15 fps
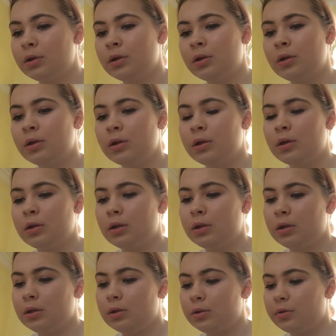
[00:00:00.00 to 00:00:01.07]

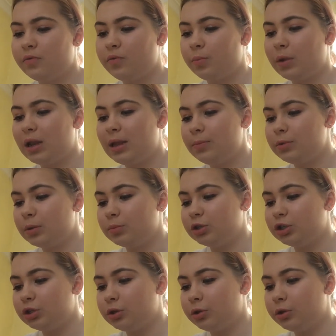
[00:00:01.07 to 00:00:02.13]
for my lips I'm
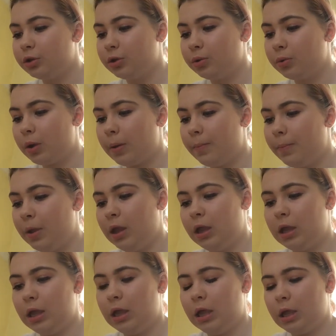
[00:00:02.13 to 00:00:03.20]
just going to do a
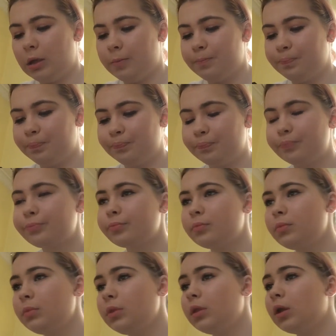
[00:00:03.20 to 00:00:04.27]
pinky,
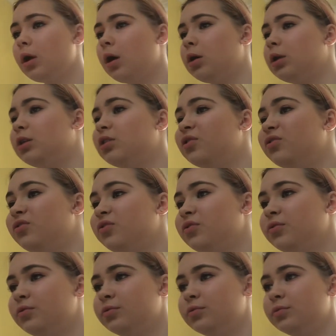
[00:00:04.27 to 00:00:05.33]
kind of
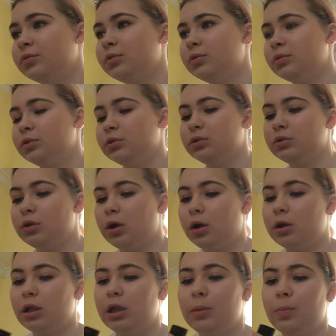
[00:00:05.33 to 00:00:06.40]

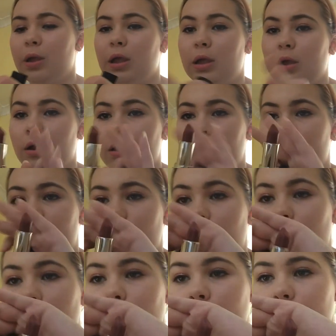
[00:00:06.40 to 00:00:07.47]
darky pink kind of
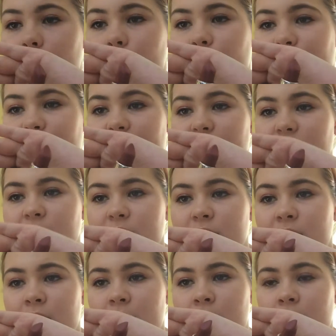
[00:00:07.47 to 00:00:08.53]
look with this
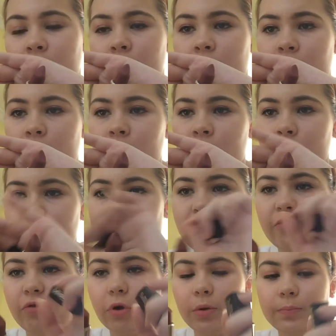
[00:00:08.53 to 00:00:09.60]

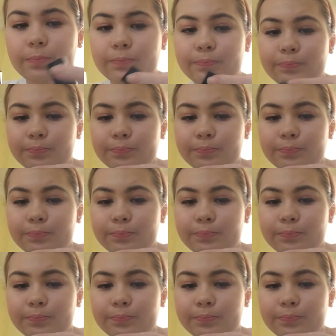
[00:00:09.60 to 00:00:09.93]
from